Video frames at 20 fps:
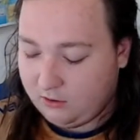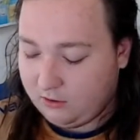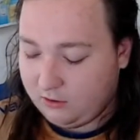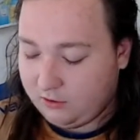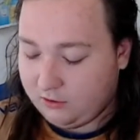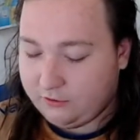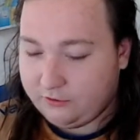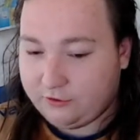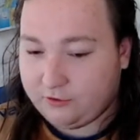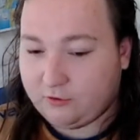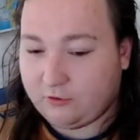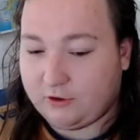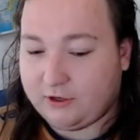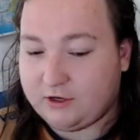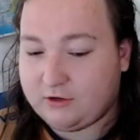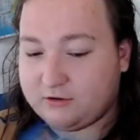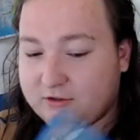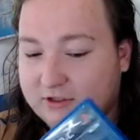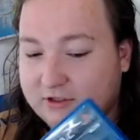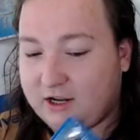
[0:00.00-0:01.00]

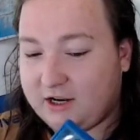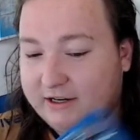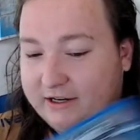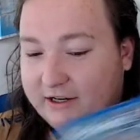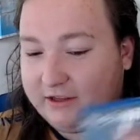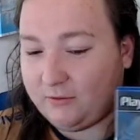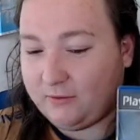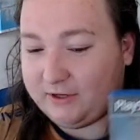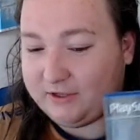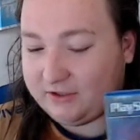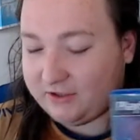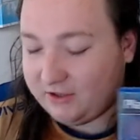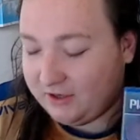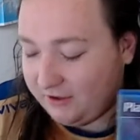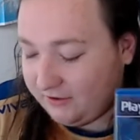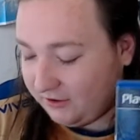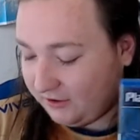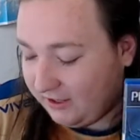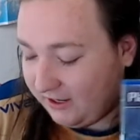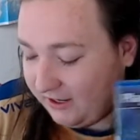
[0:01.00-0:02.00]
Chronicles of Narnia,
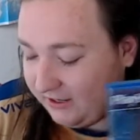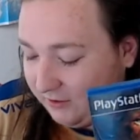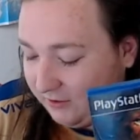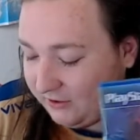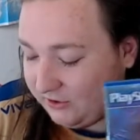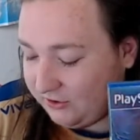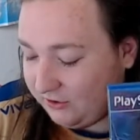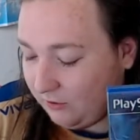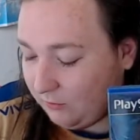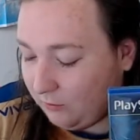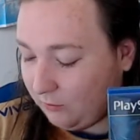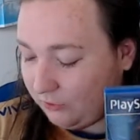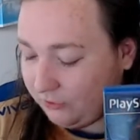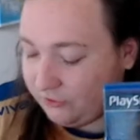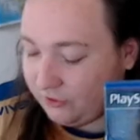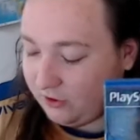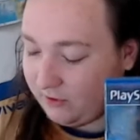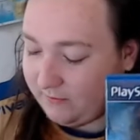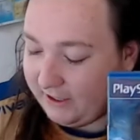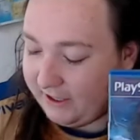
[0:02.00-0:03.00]
The Lion, the Witch, and the
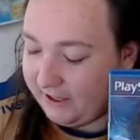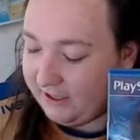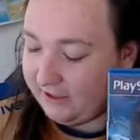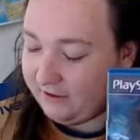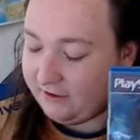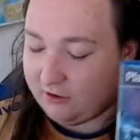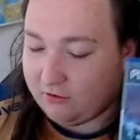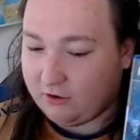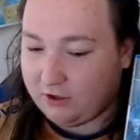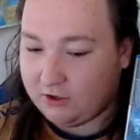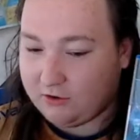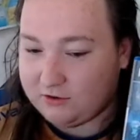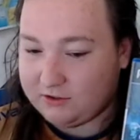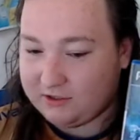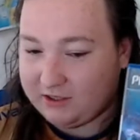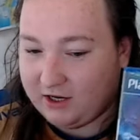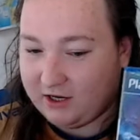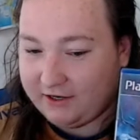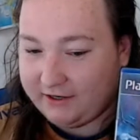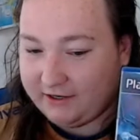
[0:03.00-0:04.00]
Wardrobe, and the Chronicles of
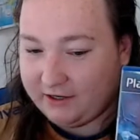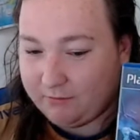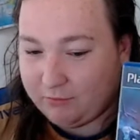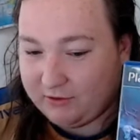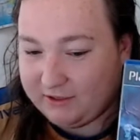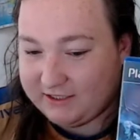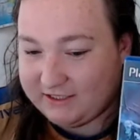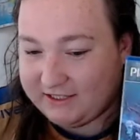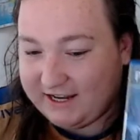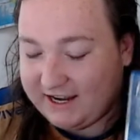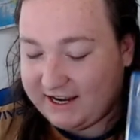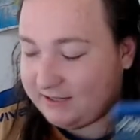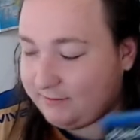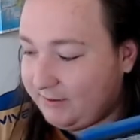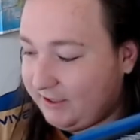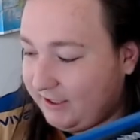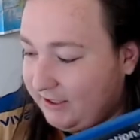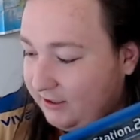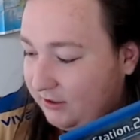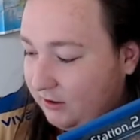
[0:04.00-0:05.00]
Narnia, Prince
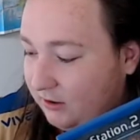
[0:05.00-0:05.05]
Caspian.